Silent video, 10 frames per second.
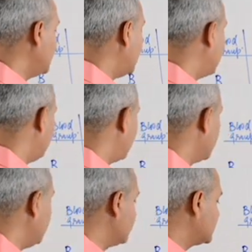Our
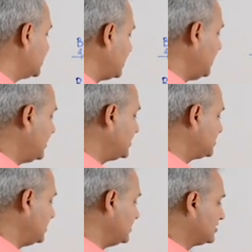body looks at A and
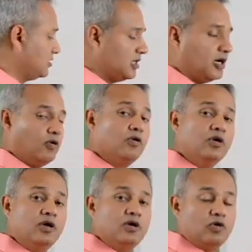says now
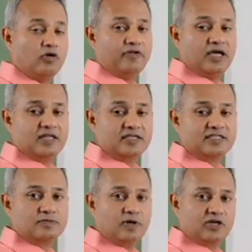oh well this
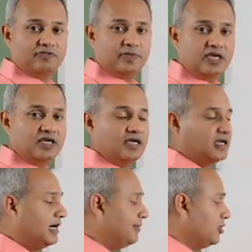is part of me
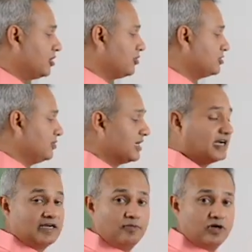I am not going to make
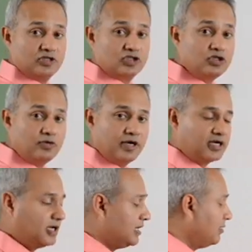antibodies to
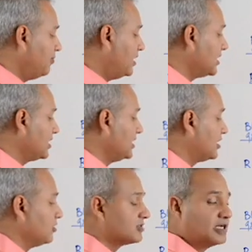it but
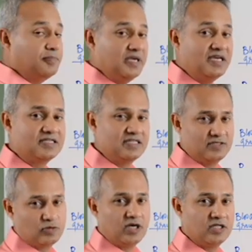it looks at B and
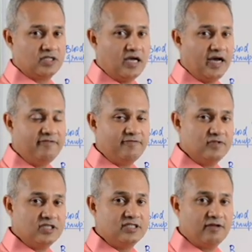says well I've,
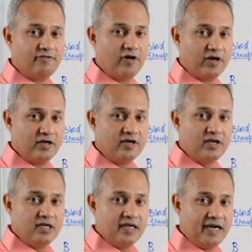this is a foreign
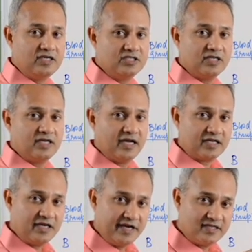antigen and
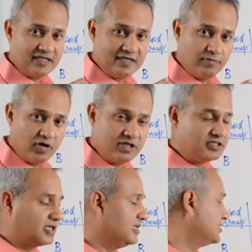creates antibodies
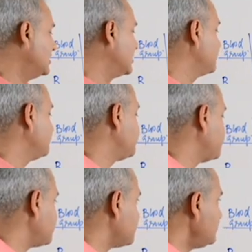against that.
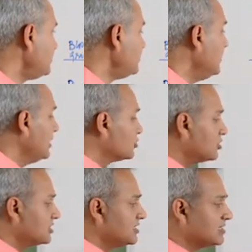So
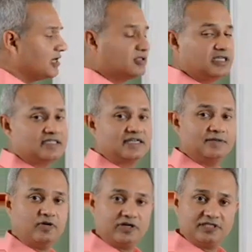this is how these
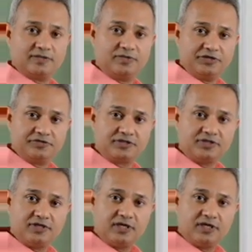antibodies are produced.